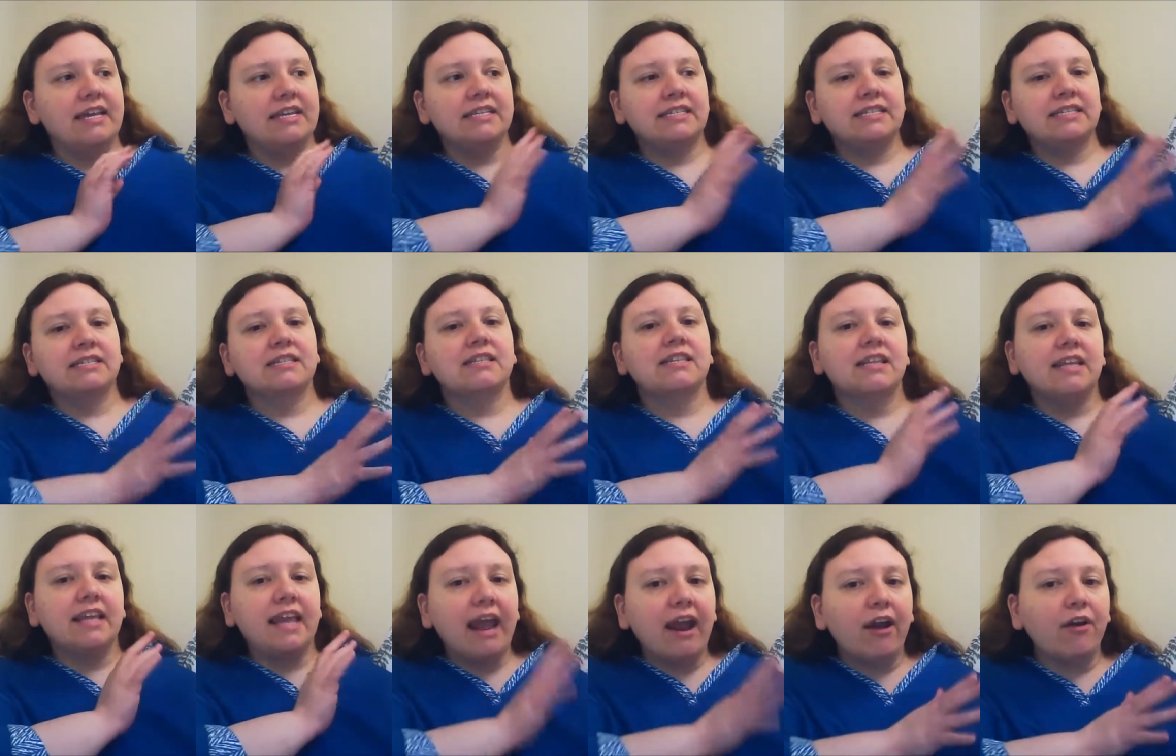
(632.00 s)
is
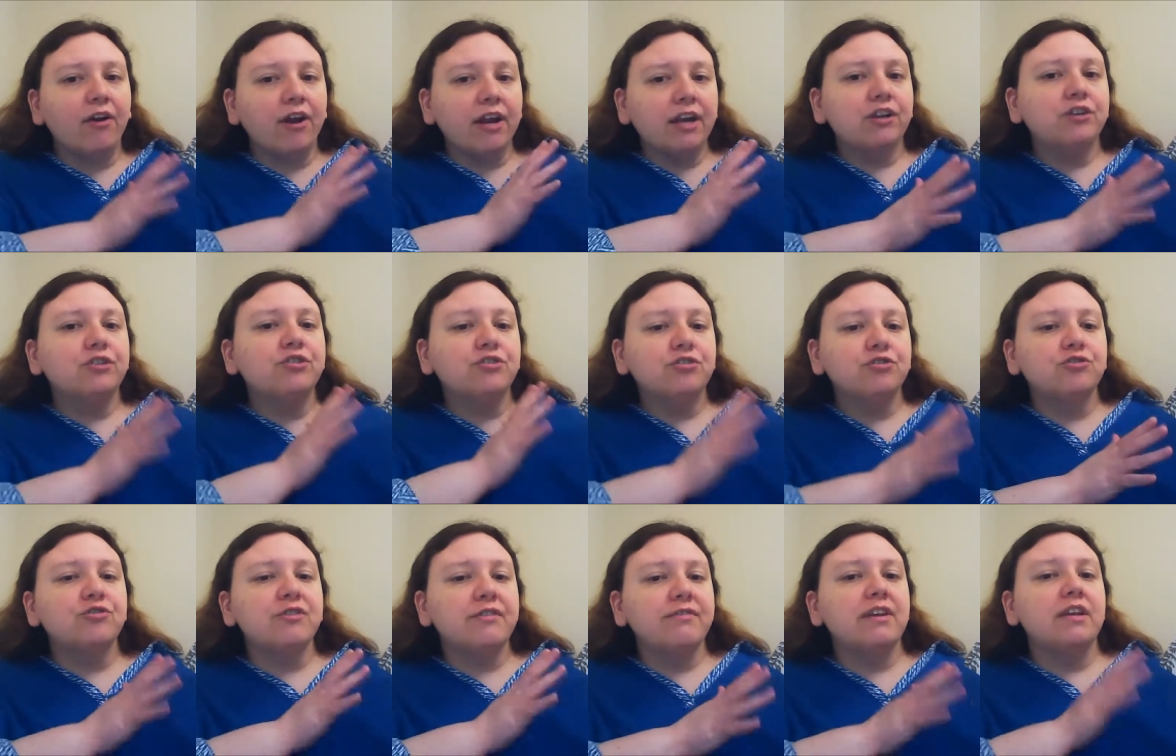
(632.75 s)

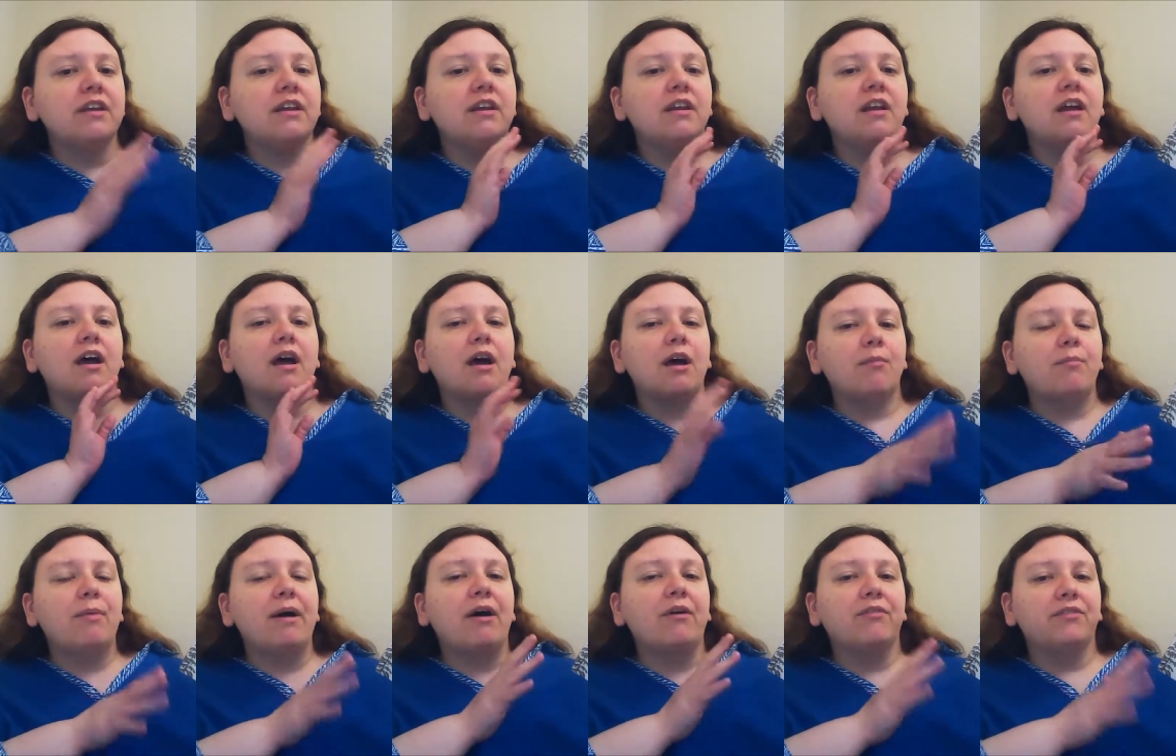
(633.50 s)
character driven
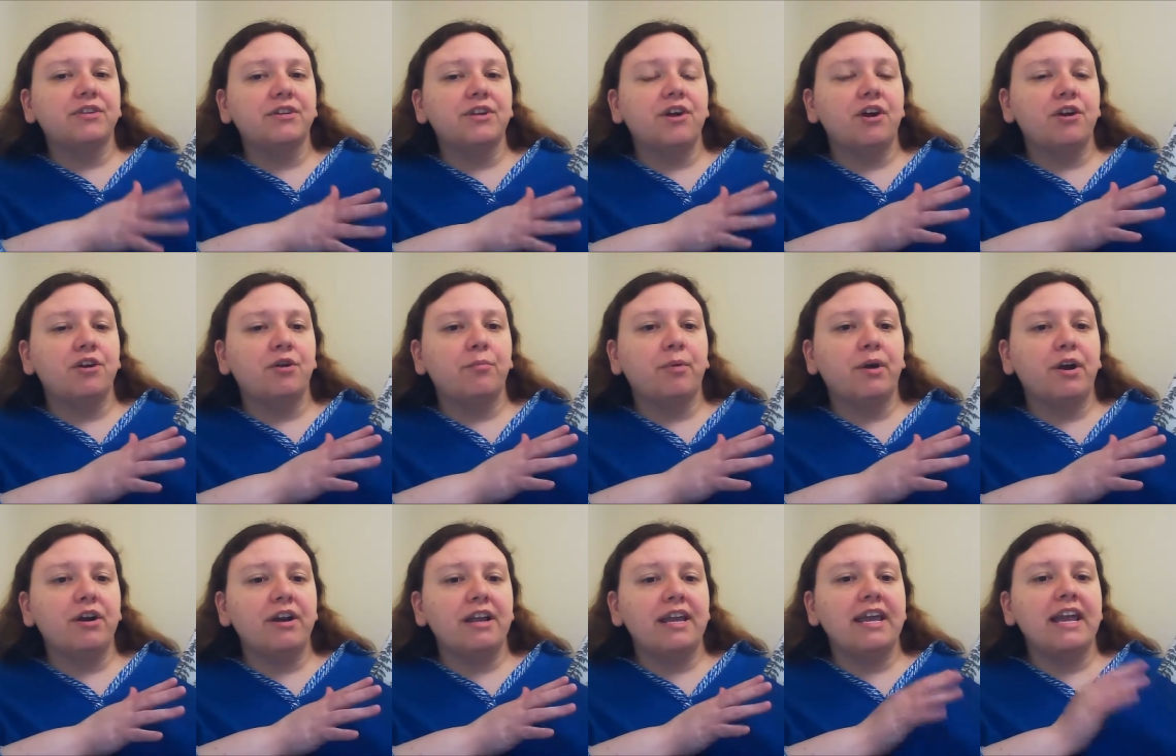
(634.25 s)
about the Donner
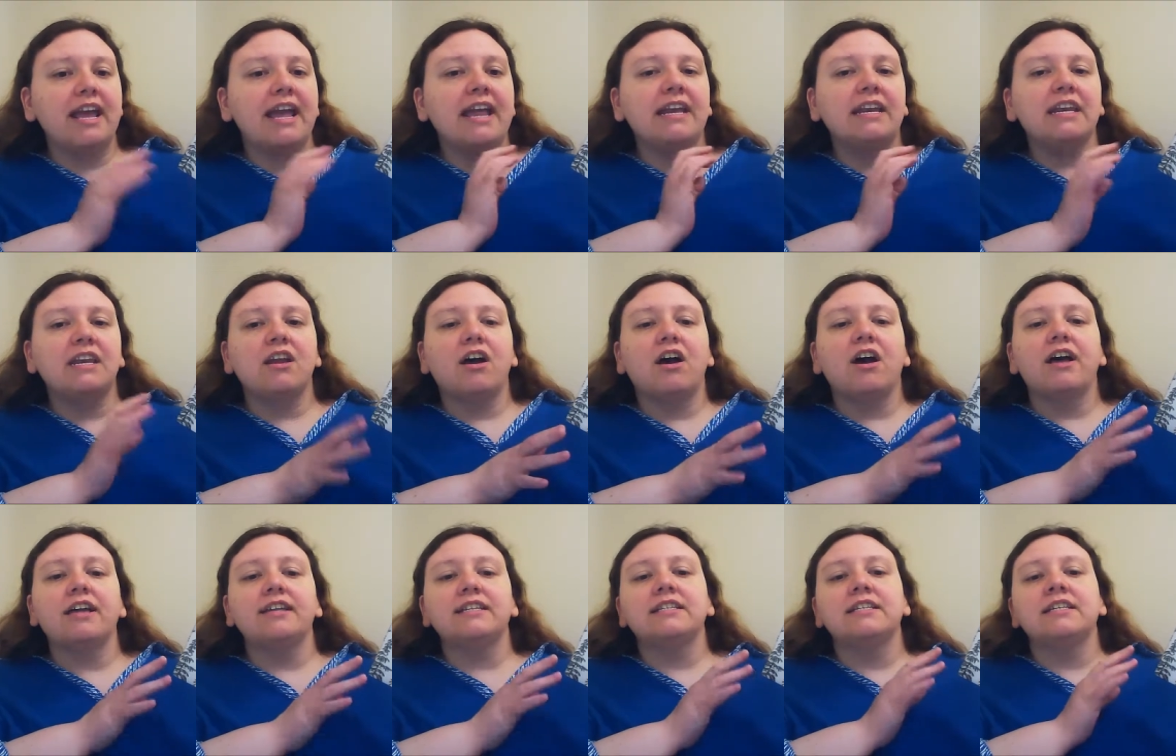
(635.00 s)
Party and
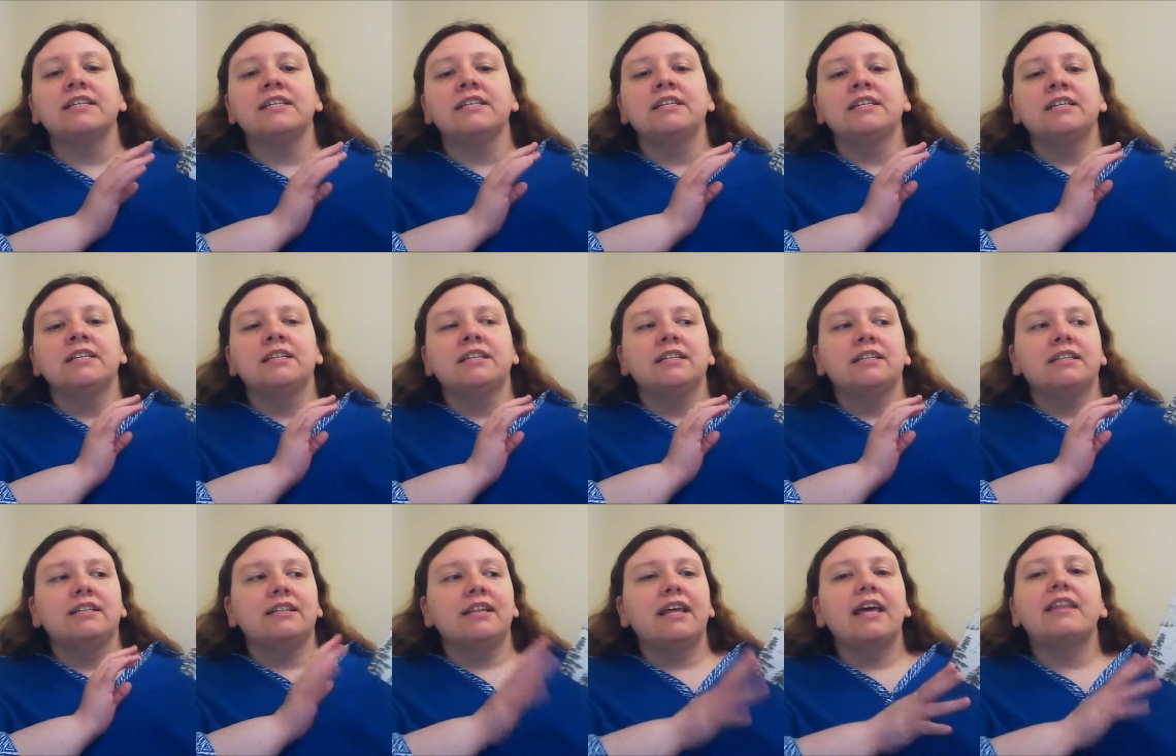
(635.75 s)
not
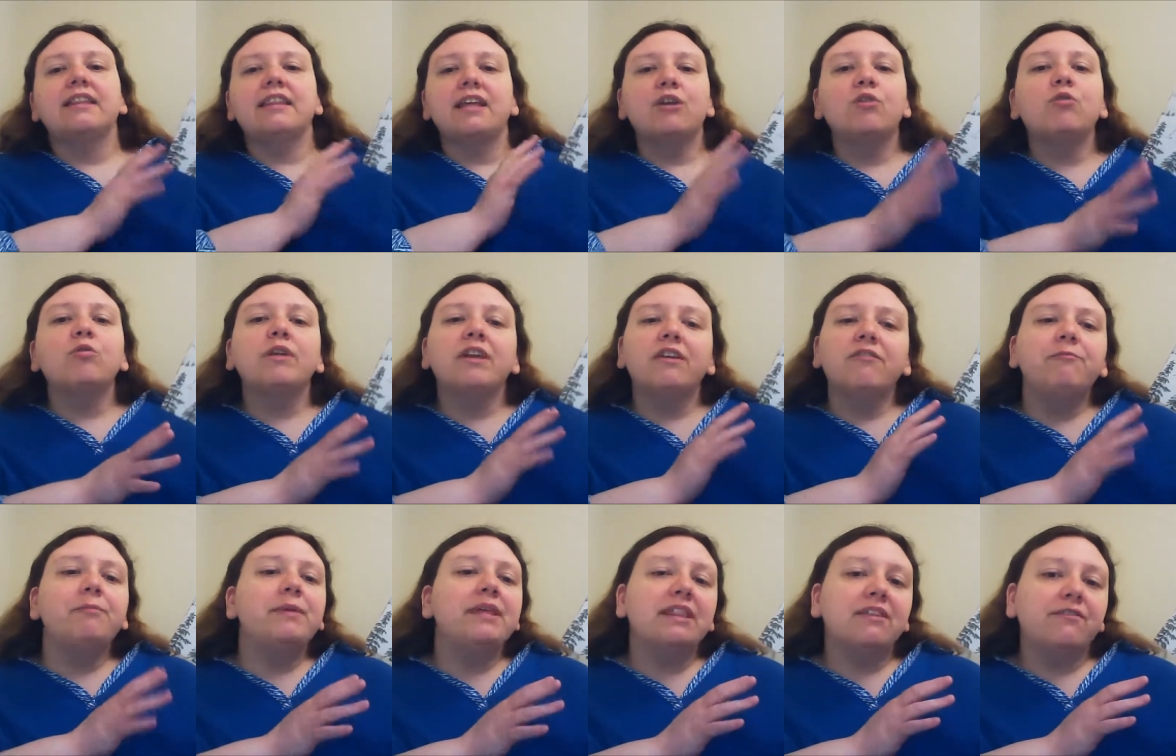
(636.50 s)
that that'll
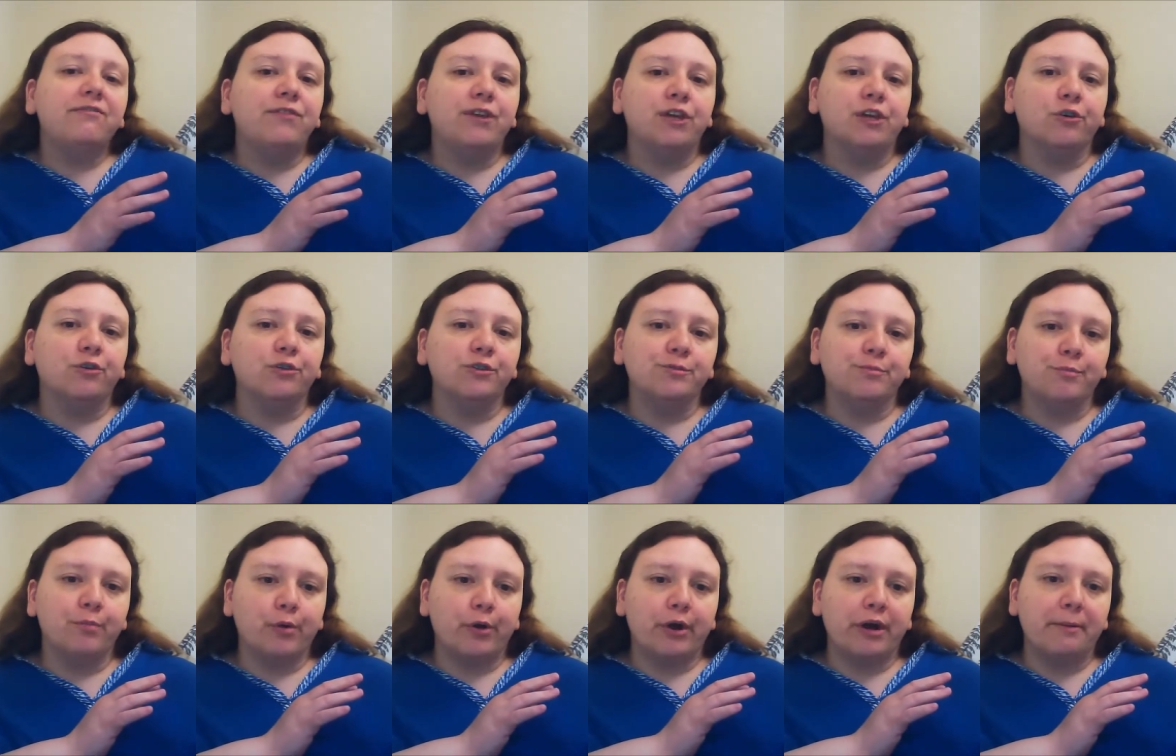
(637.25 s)
give me the
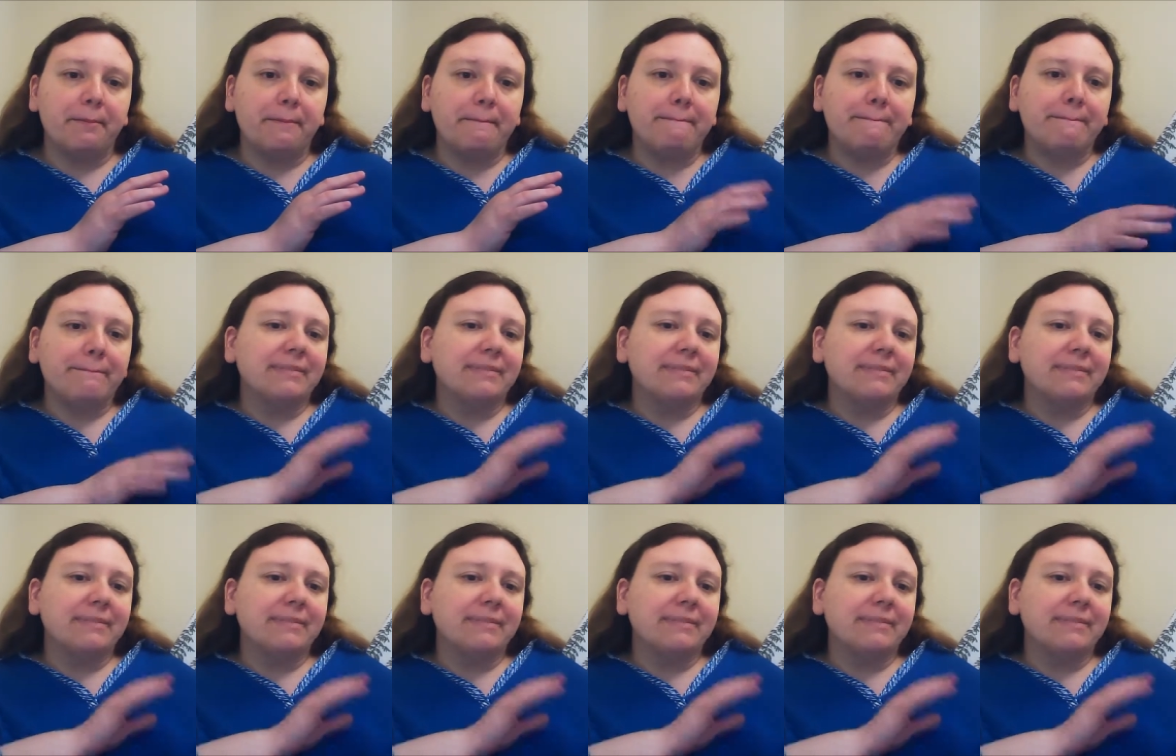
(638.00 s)
feels more.